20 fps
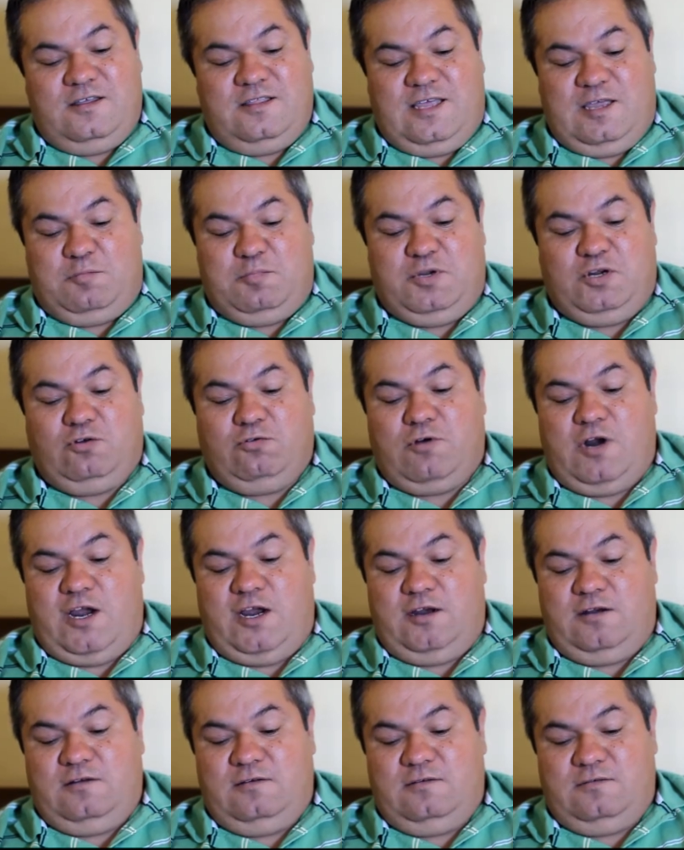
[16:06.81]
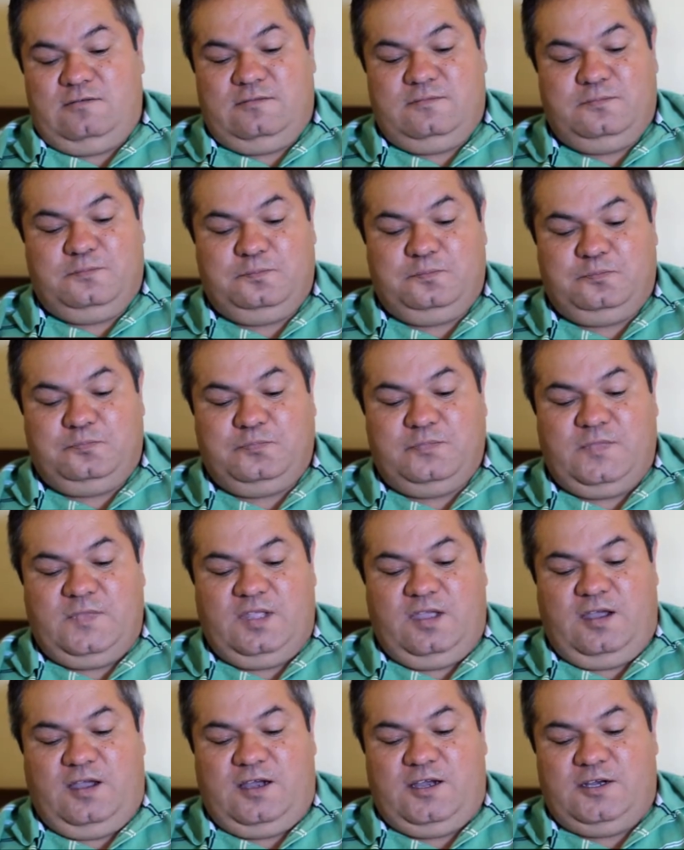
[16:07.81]
that'd be great.
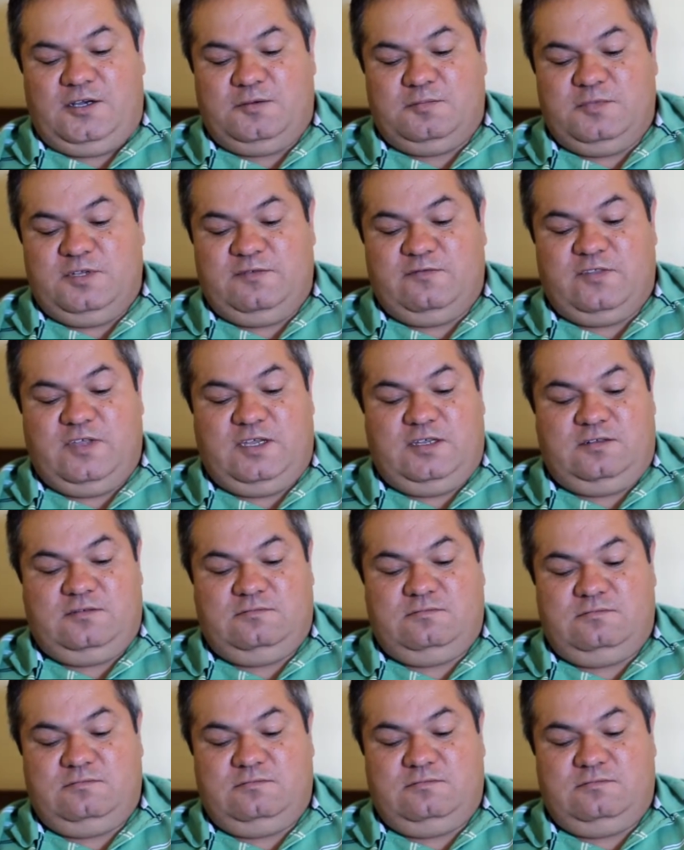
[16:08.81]
If they,